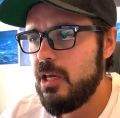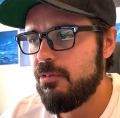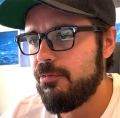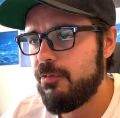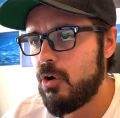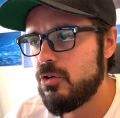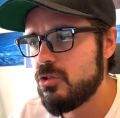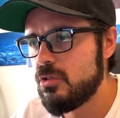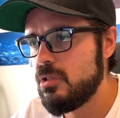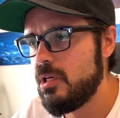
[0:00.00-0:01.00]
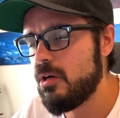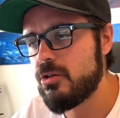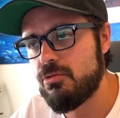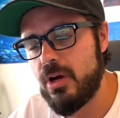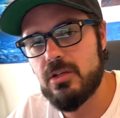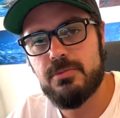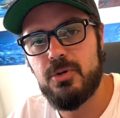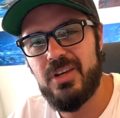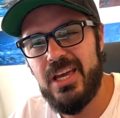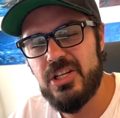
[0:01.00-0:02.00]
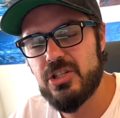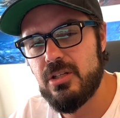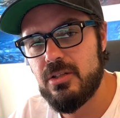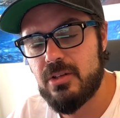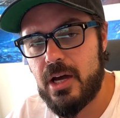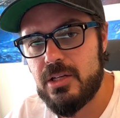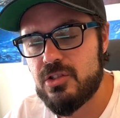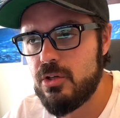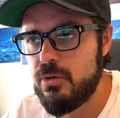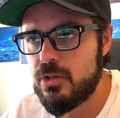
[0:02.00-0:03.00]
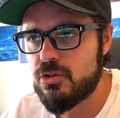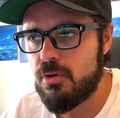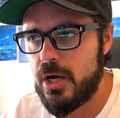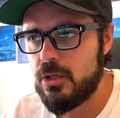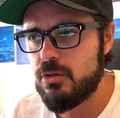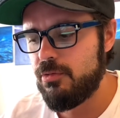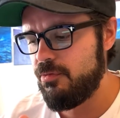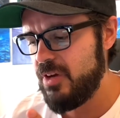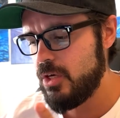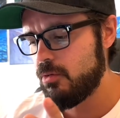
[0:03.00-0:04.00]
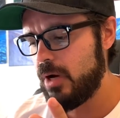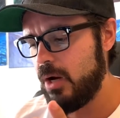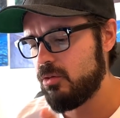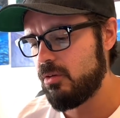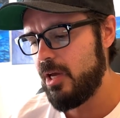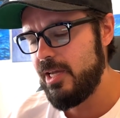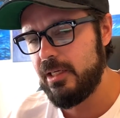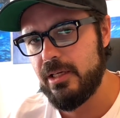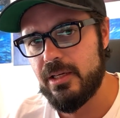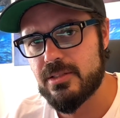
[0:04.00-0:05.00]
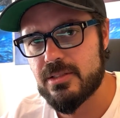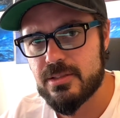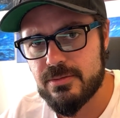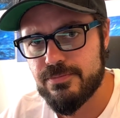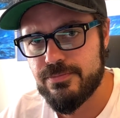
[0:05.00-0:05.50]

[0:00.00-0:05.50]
a first year transportation design student trying to figure out Alias.